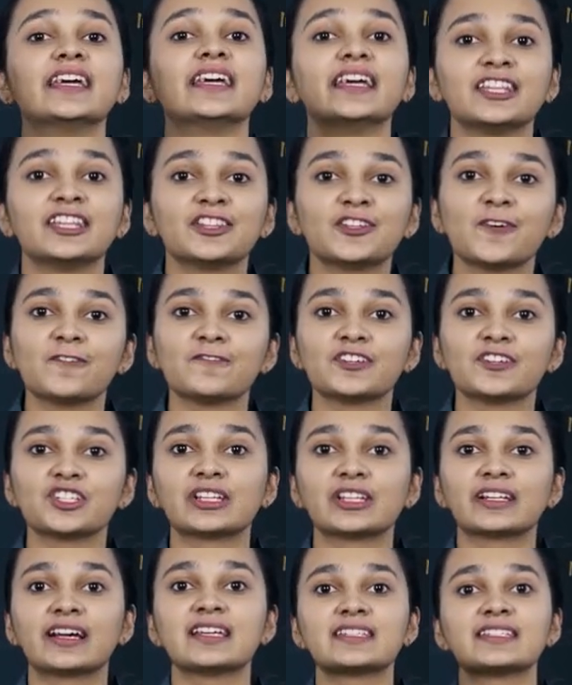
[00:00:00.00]
in the
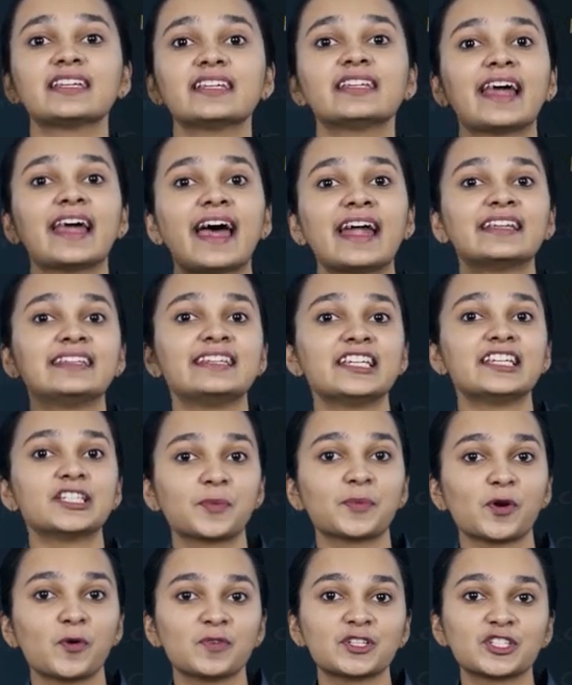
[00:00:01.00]
official gazette that these
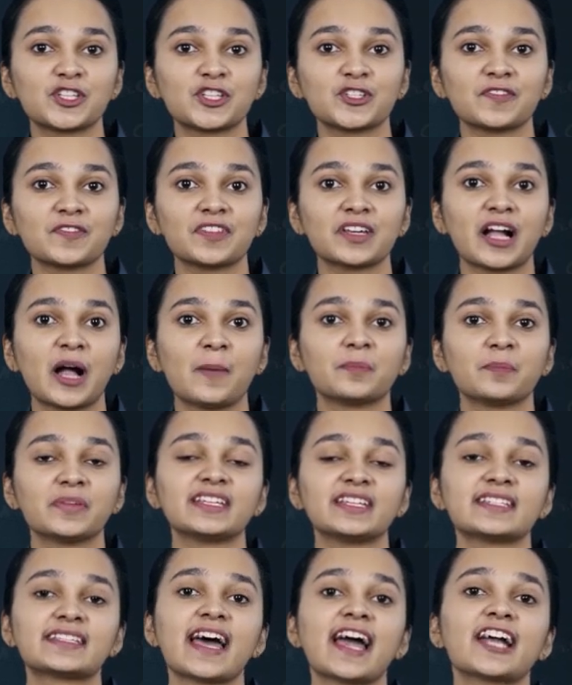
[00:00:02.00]
provisions of the
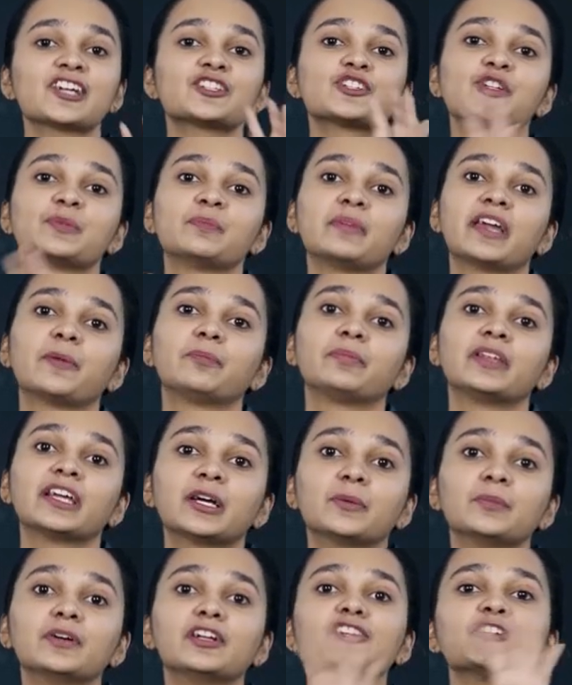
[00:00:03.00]
Companies Act should be
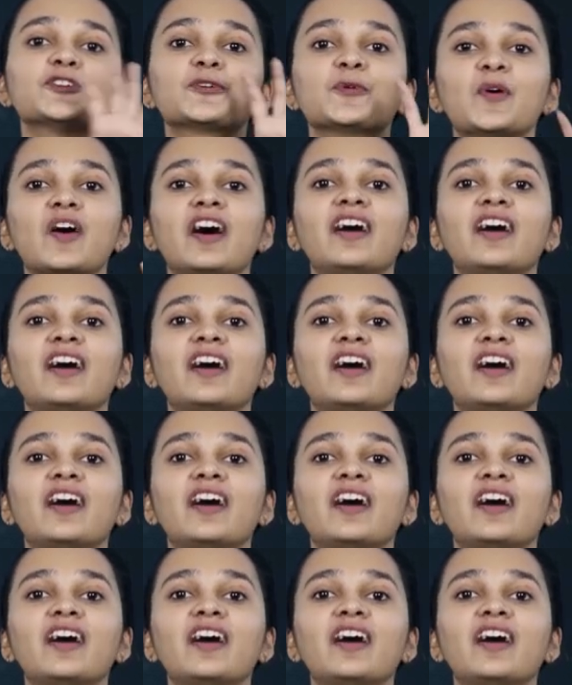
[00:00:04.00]
applicable to